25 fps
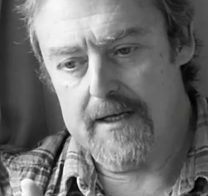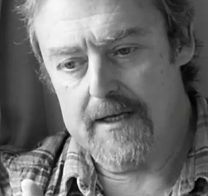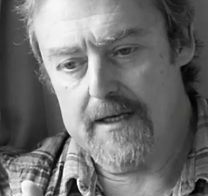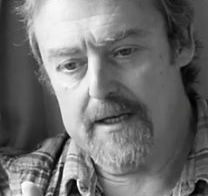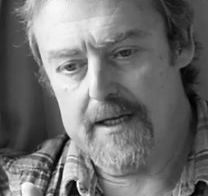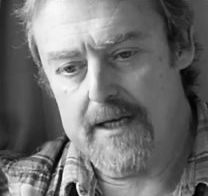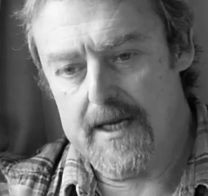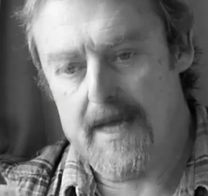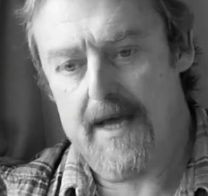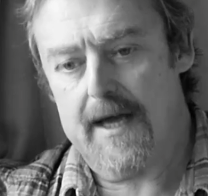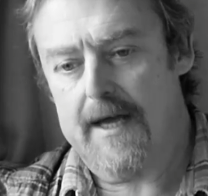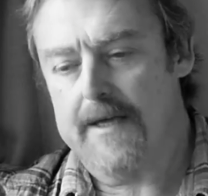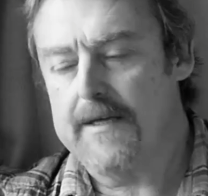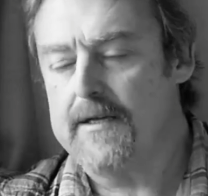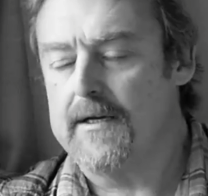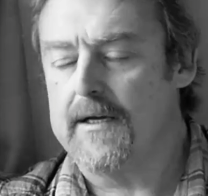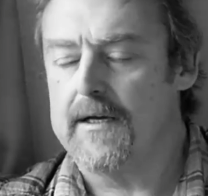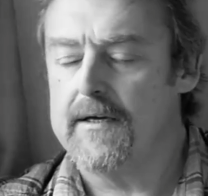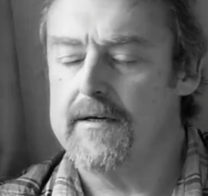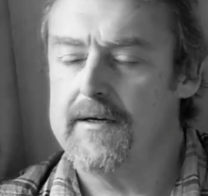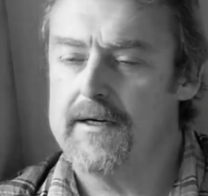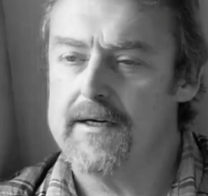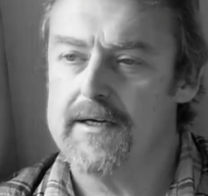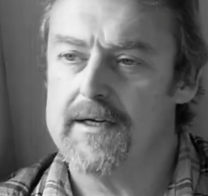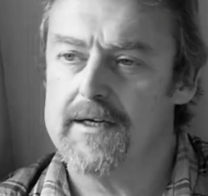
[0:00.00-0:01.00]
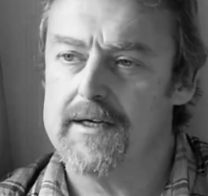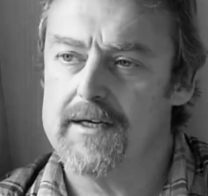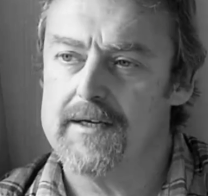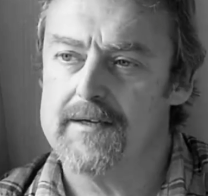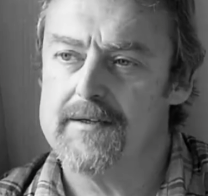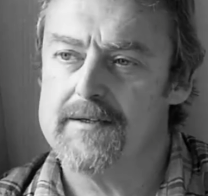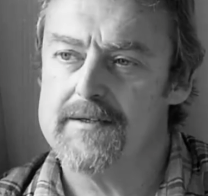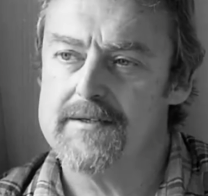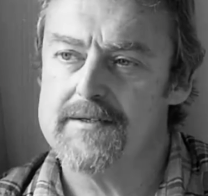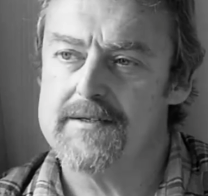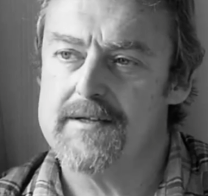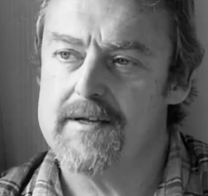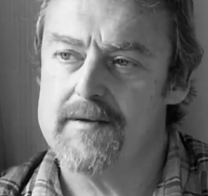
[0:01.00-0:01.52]
yeah,
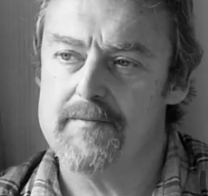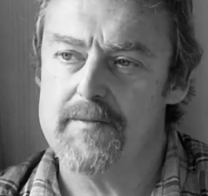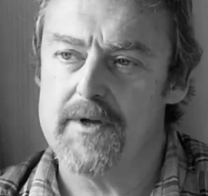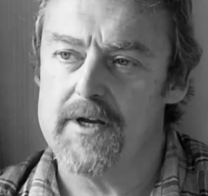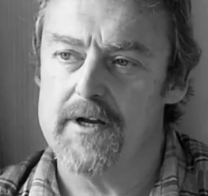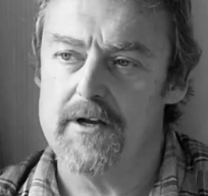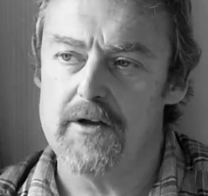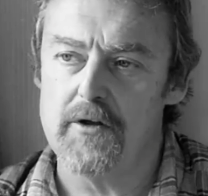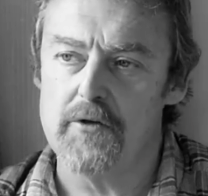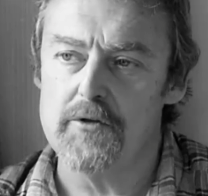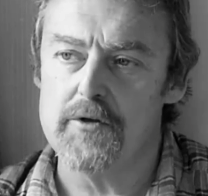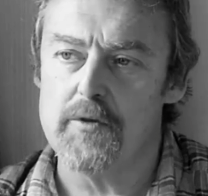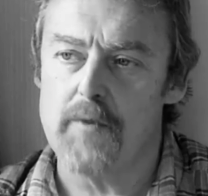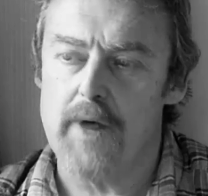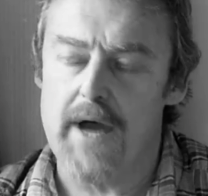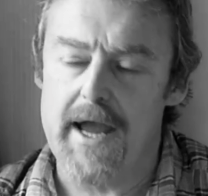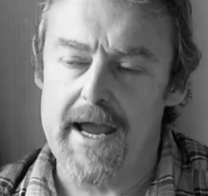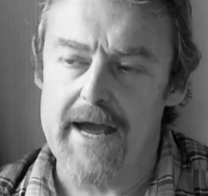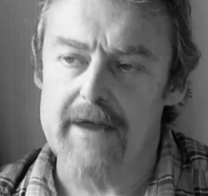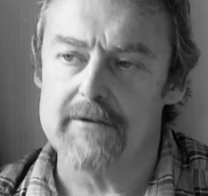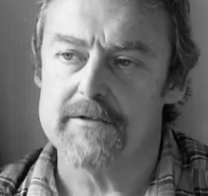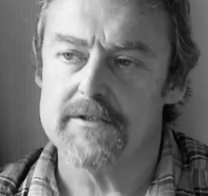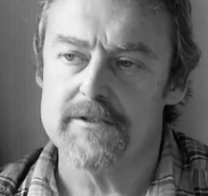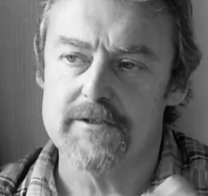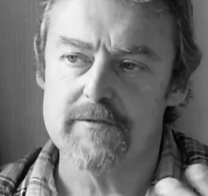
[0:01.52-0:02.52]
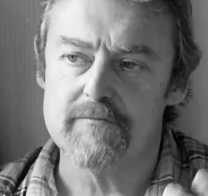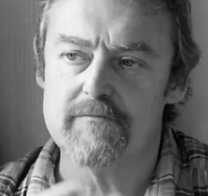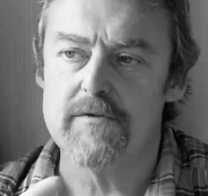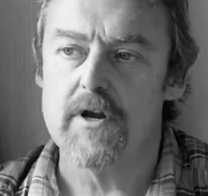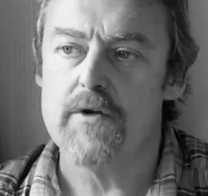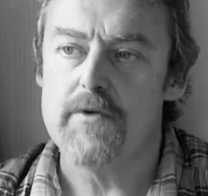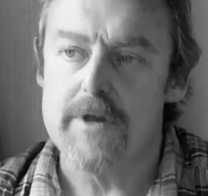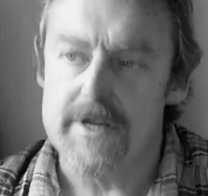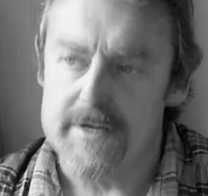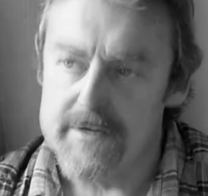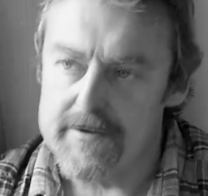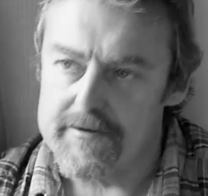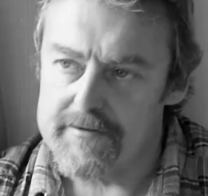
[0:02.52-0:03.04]
it's been along the way out of the
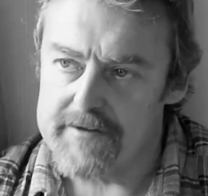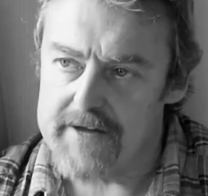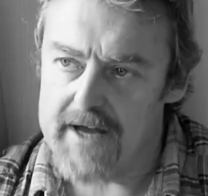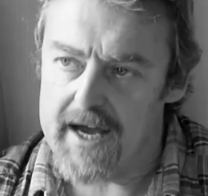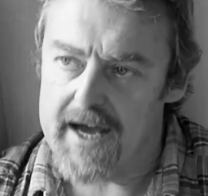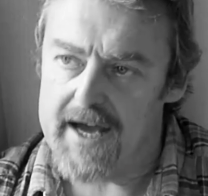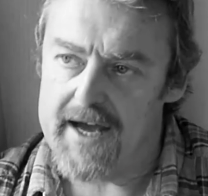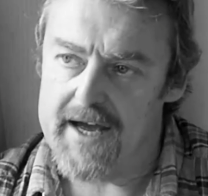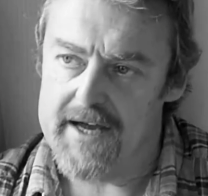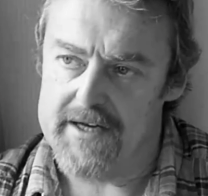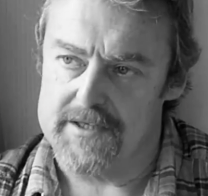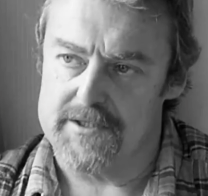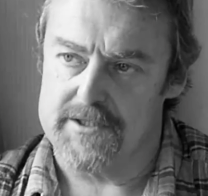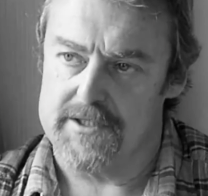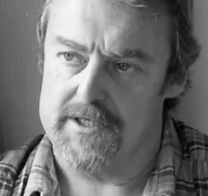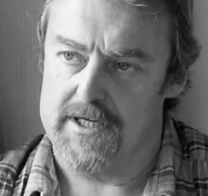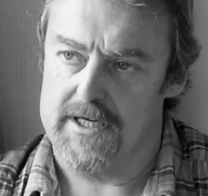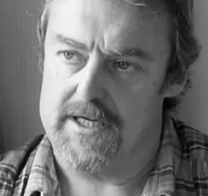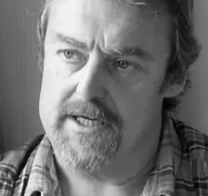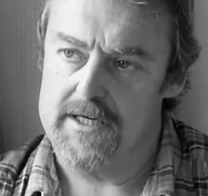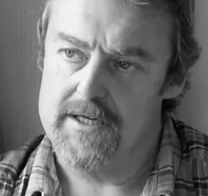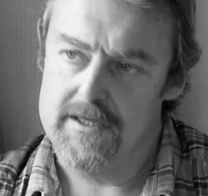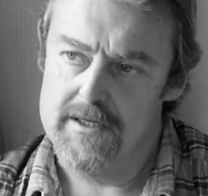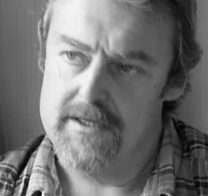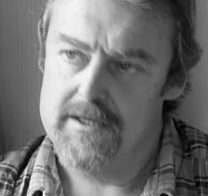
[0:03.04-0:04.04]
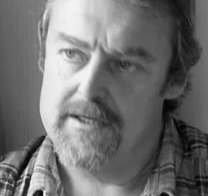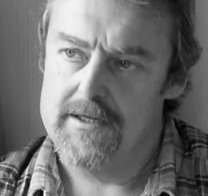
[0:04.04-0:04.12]
ruin of that, actually.